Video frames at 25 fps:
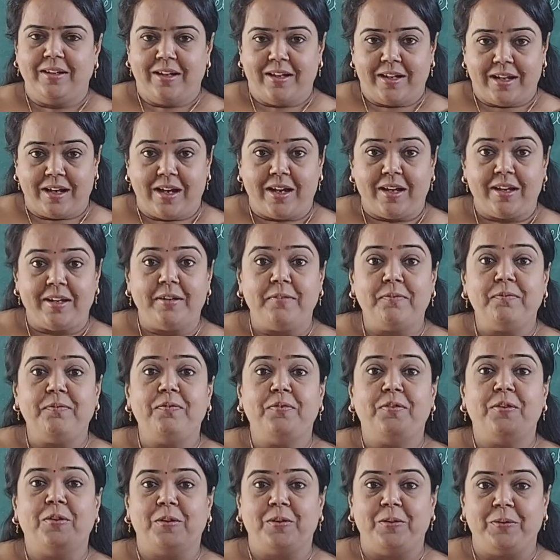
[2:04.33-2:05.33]
I am
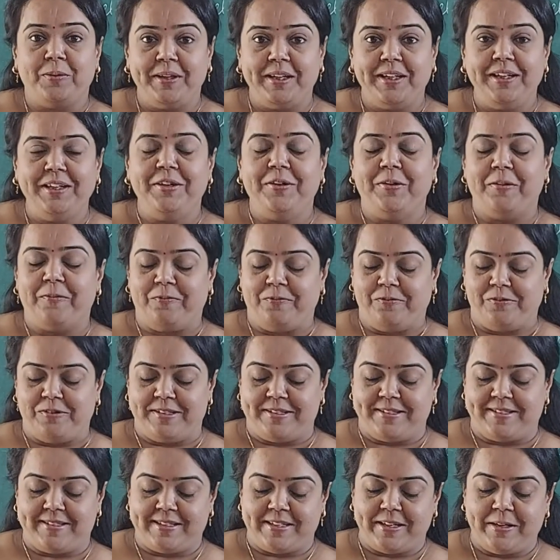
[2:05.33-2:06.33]
following your
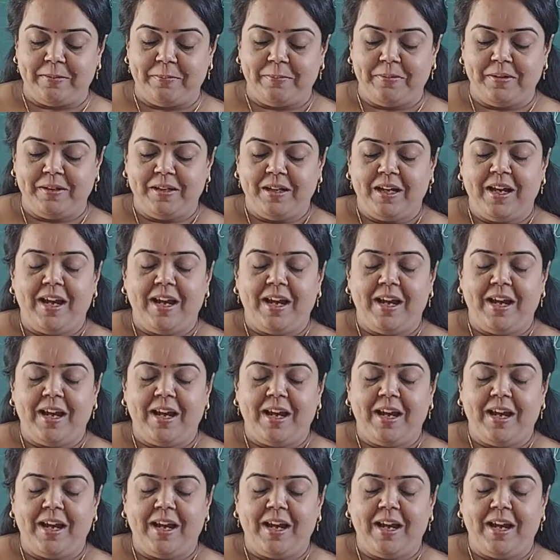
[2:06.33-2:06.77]
footsteps